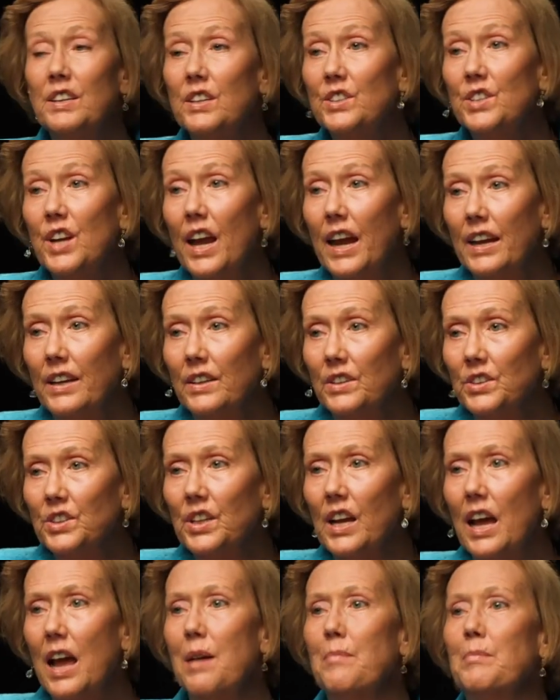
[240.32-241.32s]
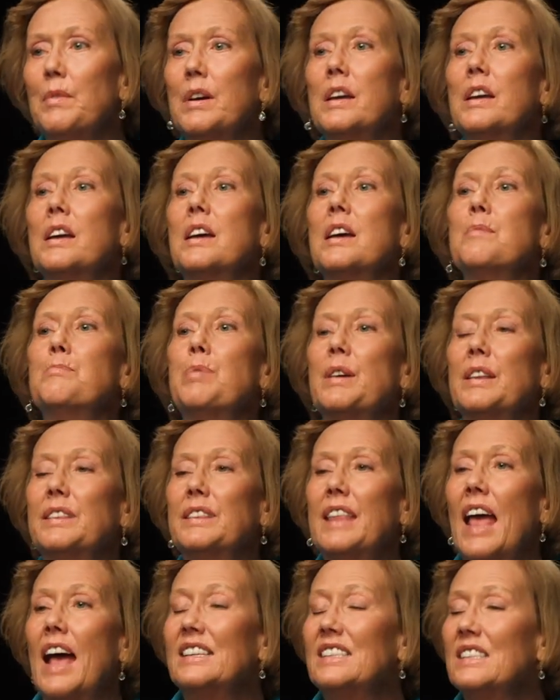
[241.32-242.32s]
to change, um, but
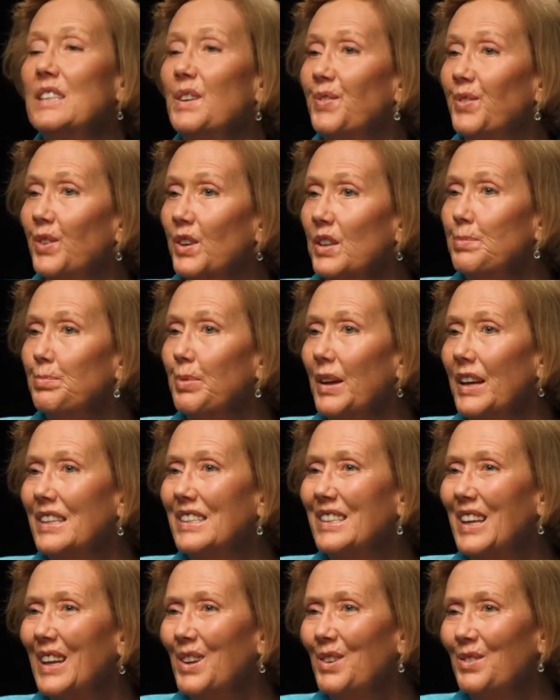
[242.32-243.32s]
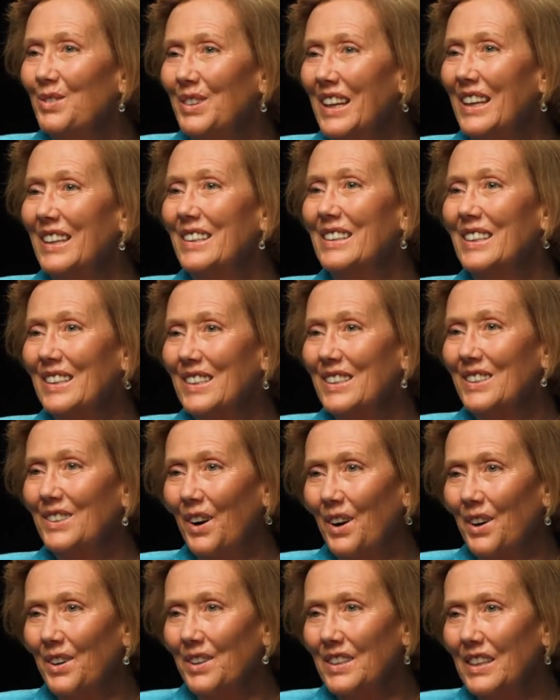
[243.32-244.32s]
that's the first place that you need to
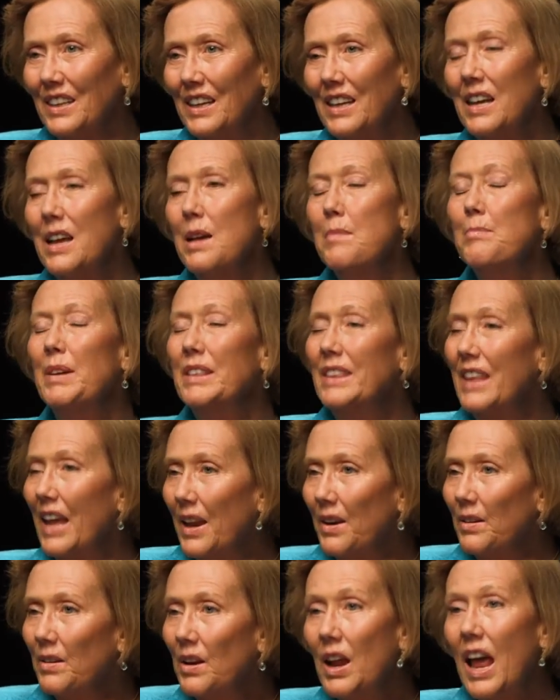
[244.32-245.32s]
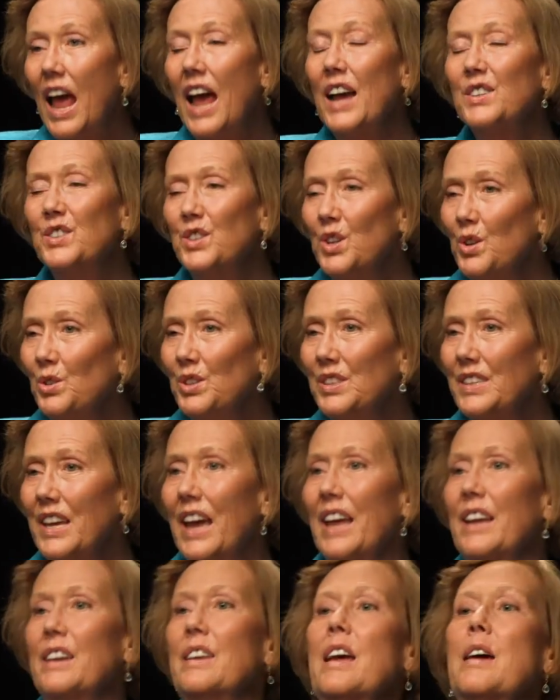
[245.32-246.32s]
start. But then, as you
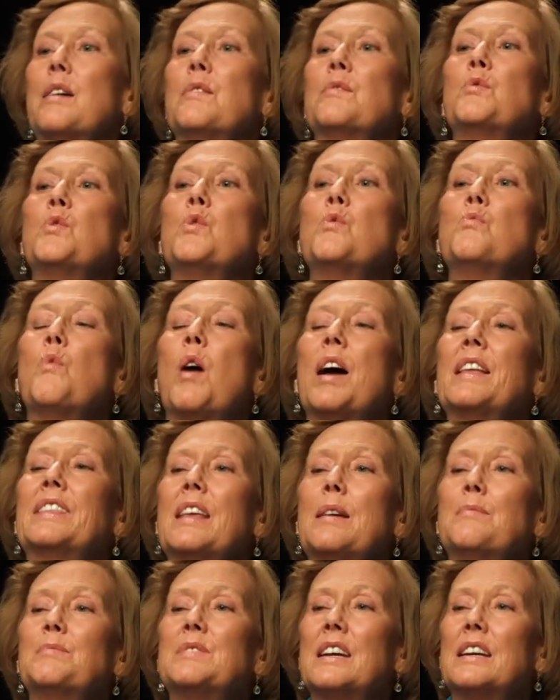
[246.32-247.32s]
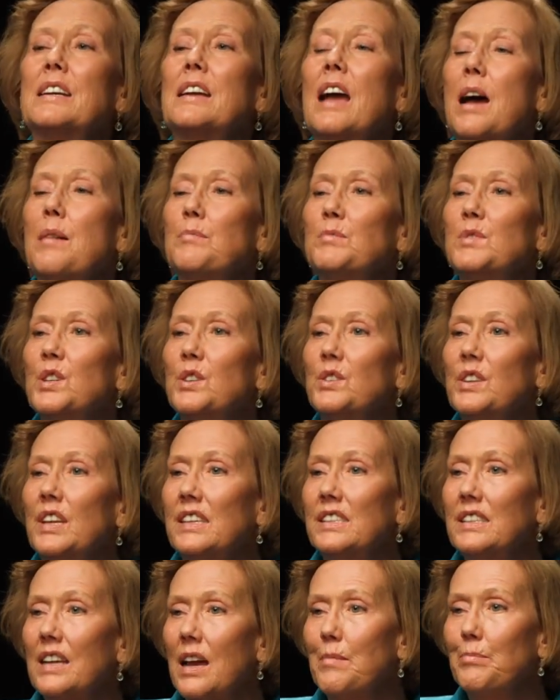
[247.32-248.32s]
said, you want them to come to
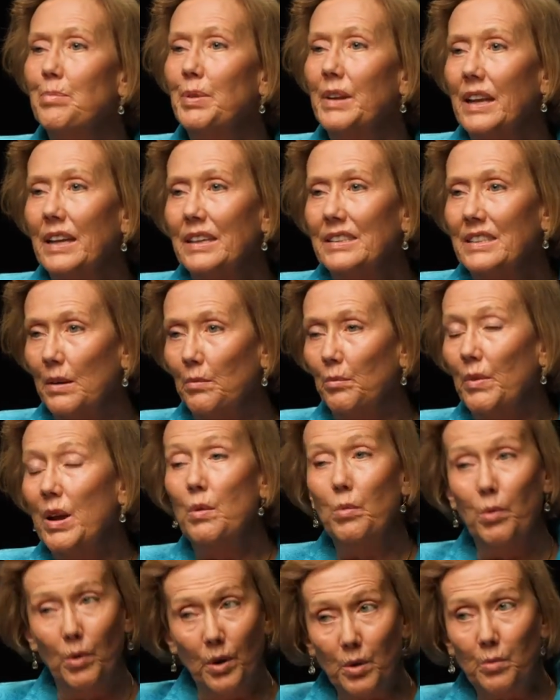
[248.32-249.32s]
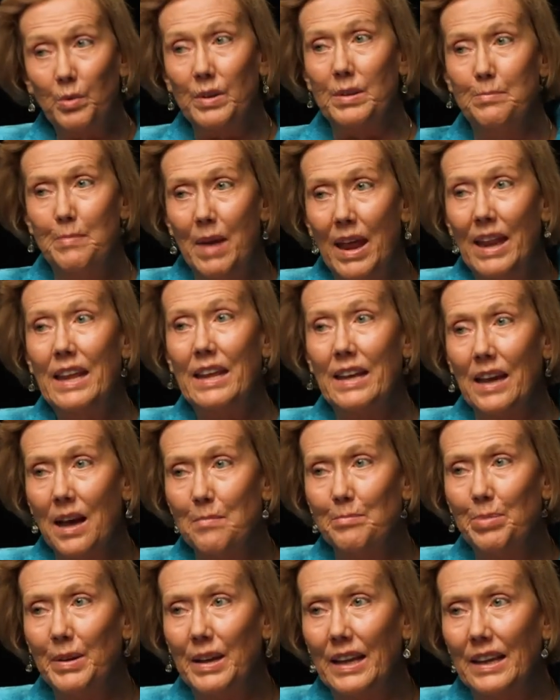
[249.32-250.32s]
these companies, and we work with many
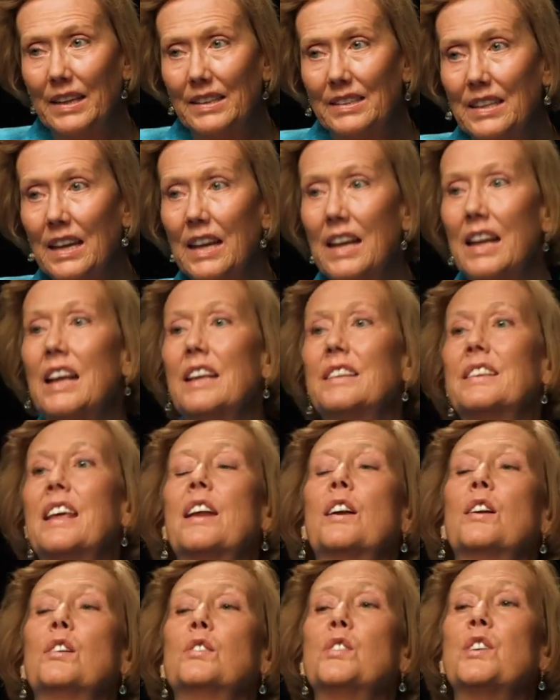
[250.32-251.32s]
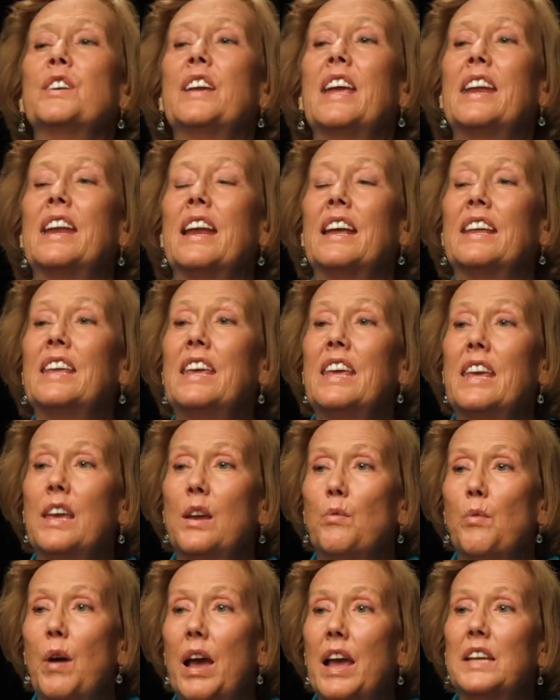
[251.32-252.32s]
companies that are looking at key
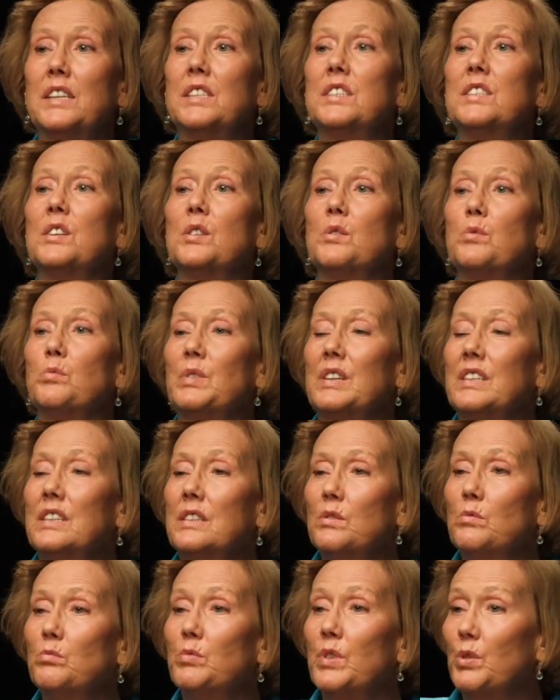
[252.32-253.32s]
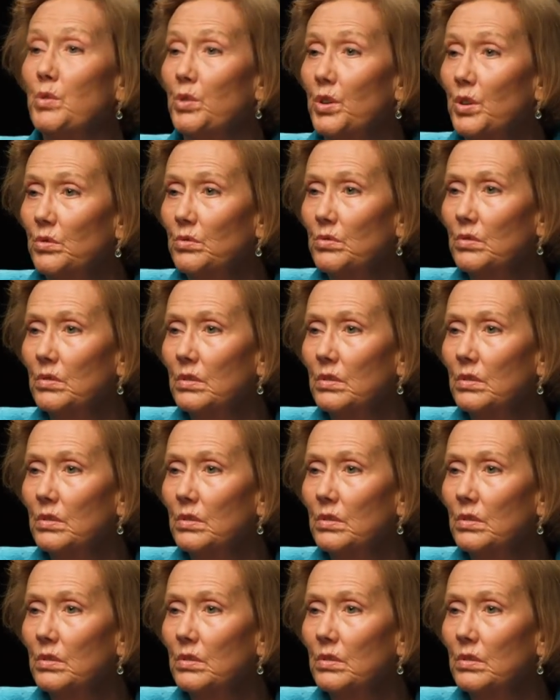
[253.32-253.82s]
ways to re recruit,